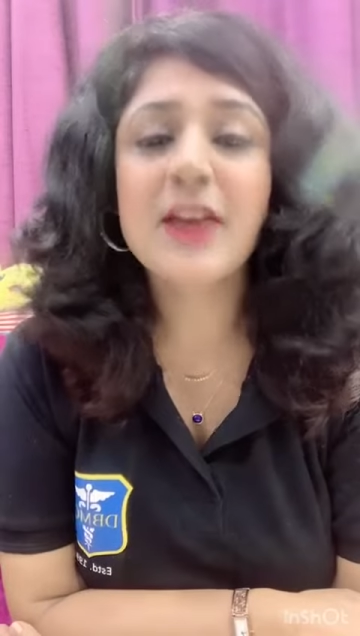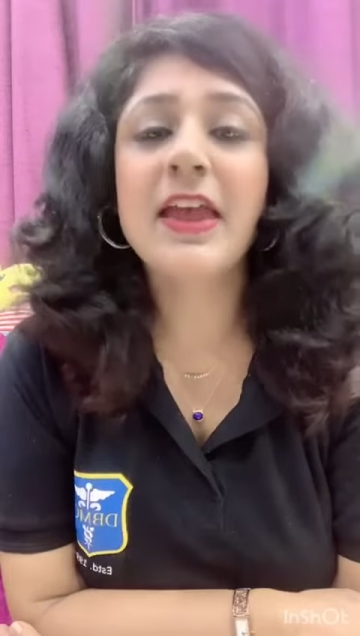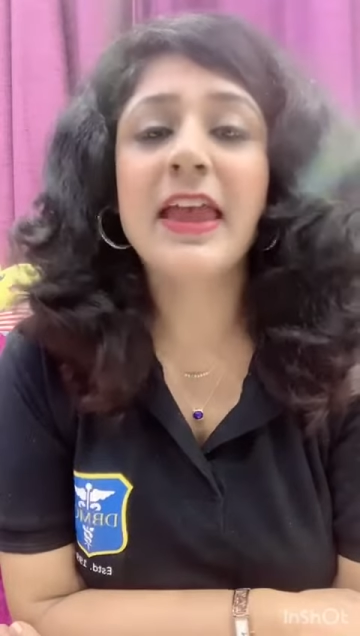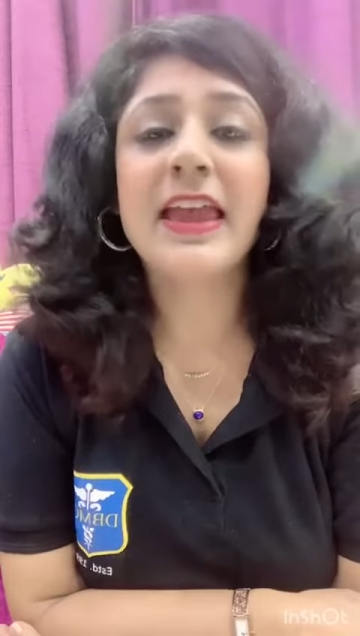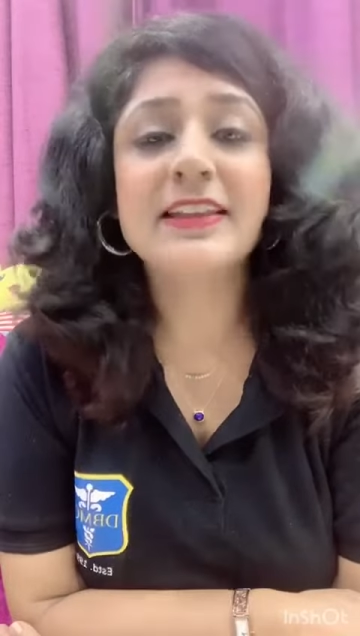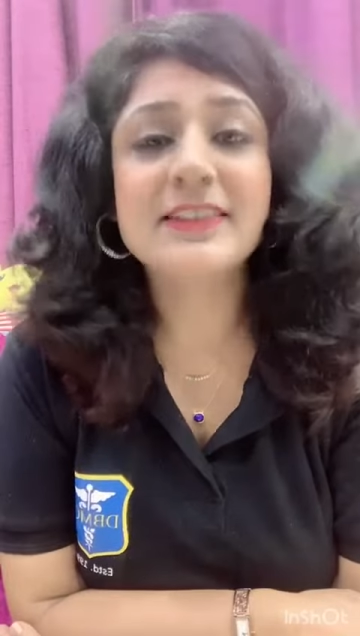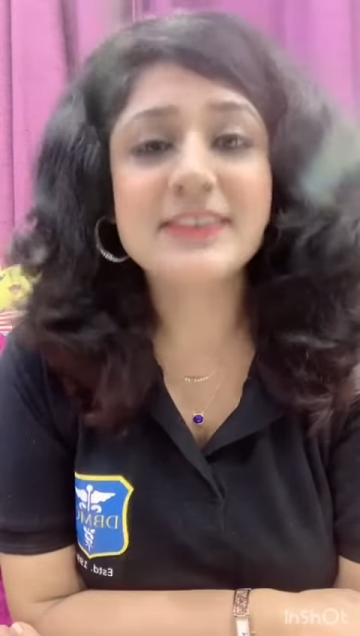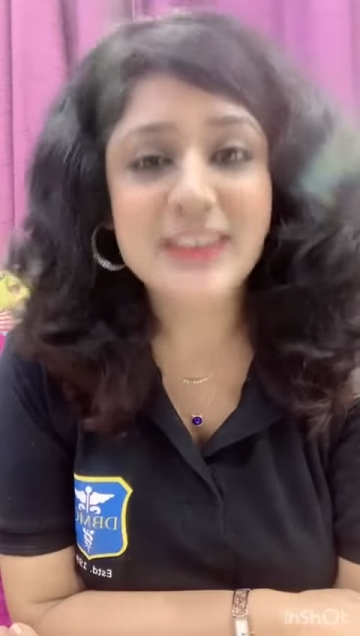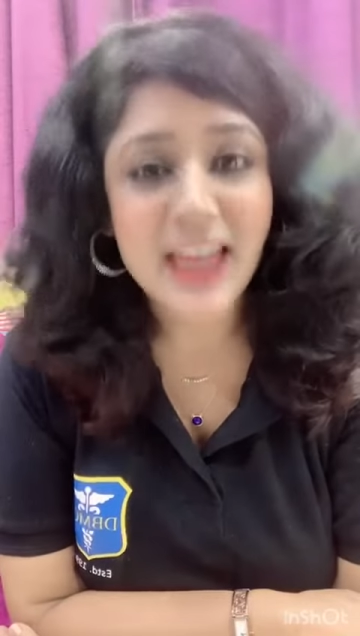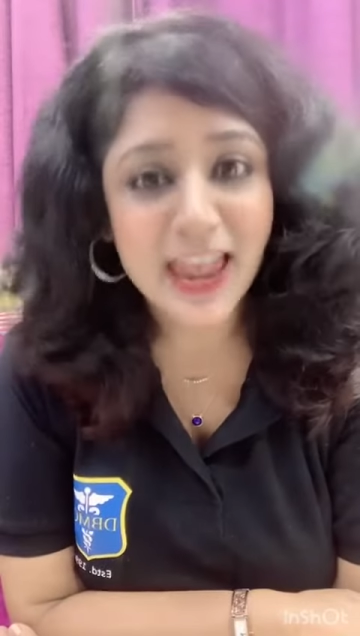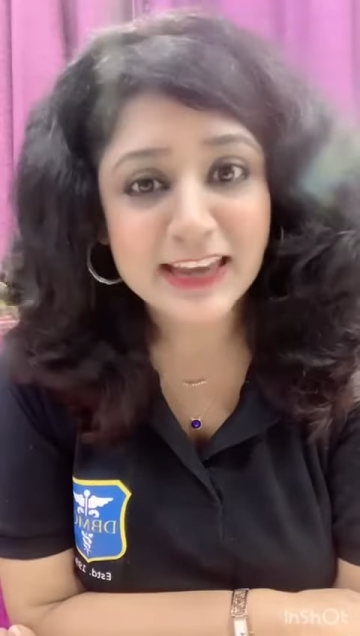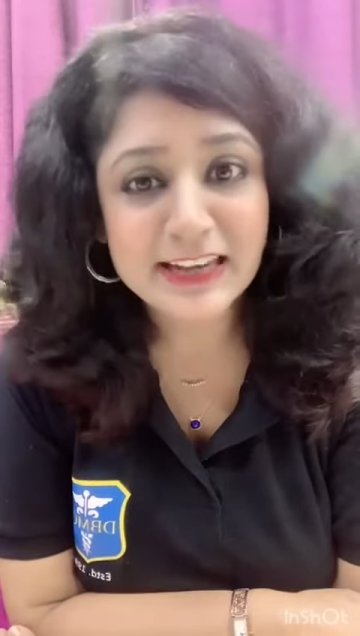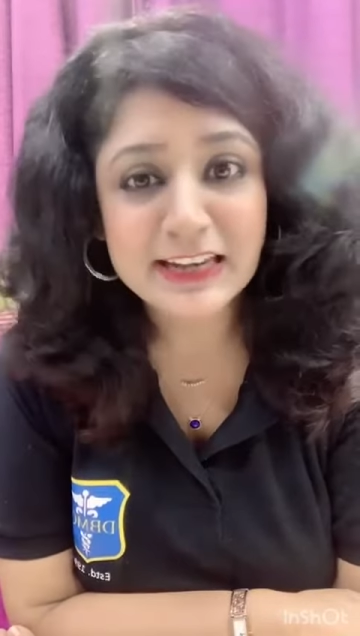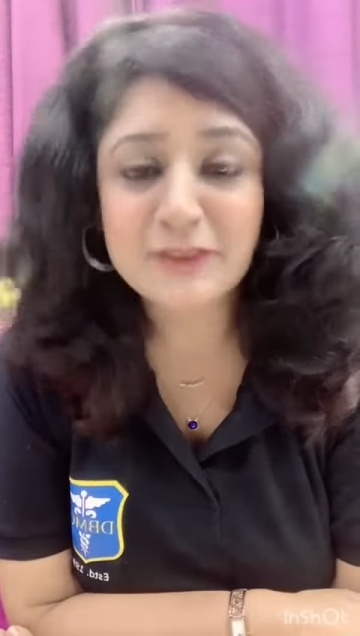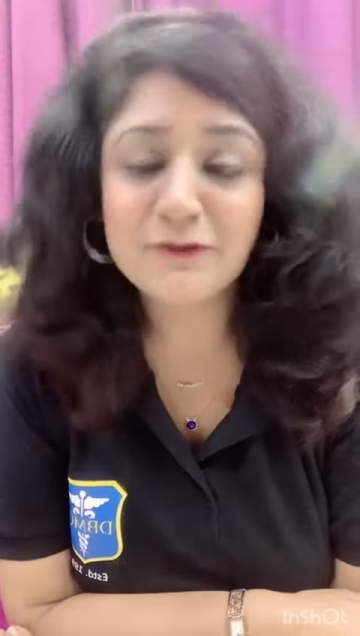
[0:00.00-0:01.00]

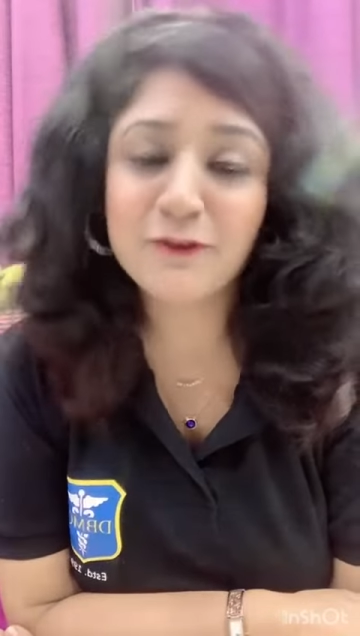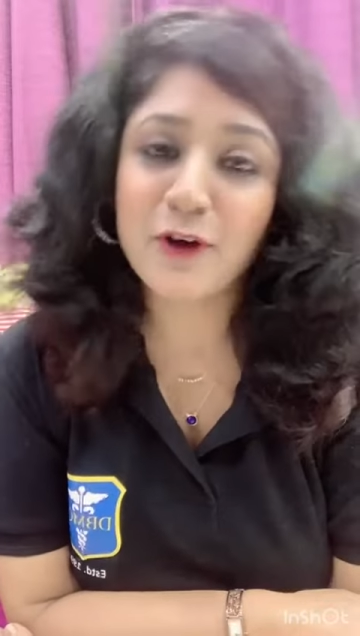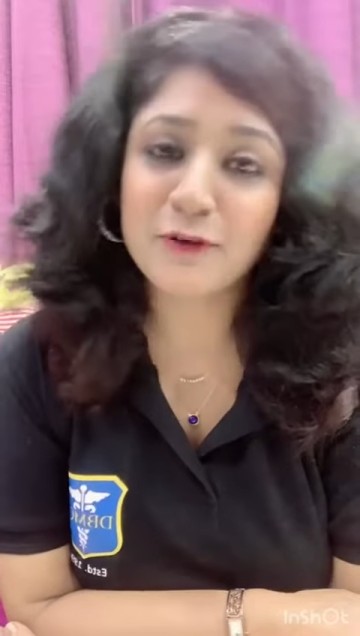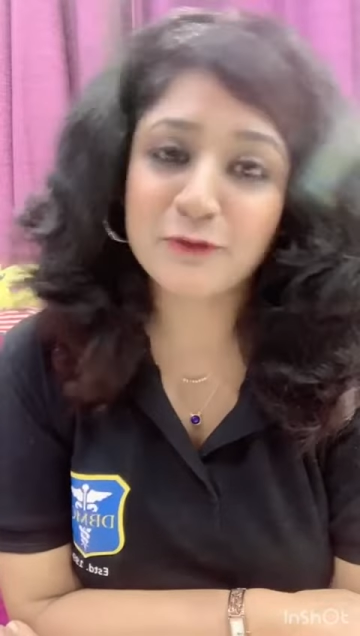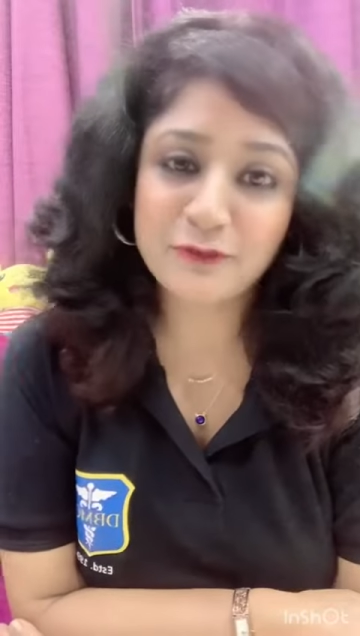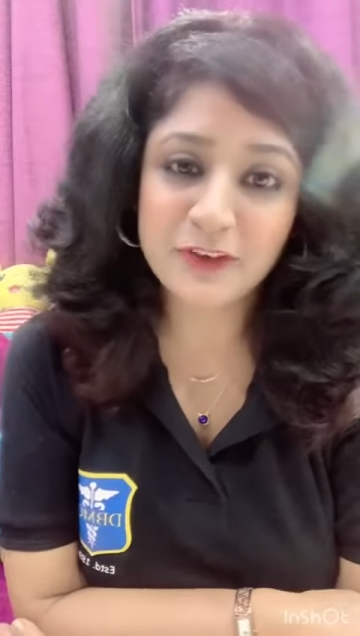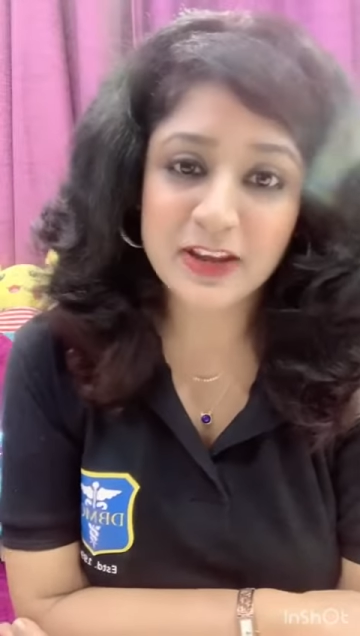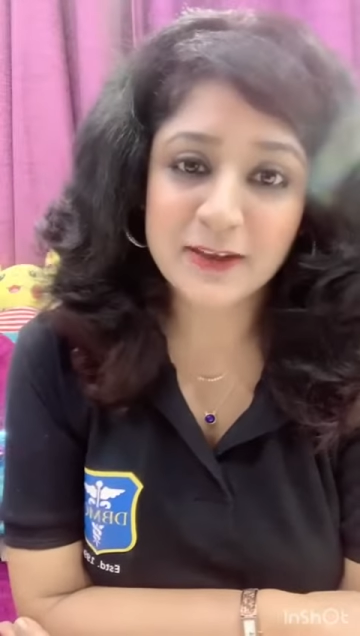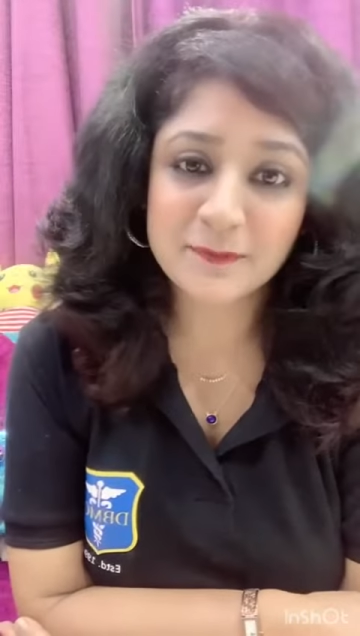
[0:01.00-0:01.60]
entirely for free.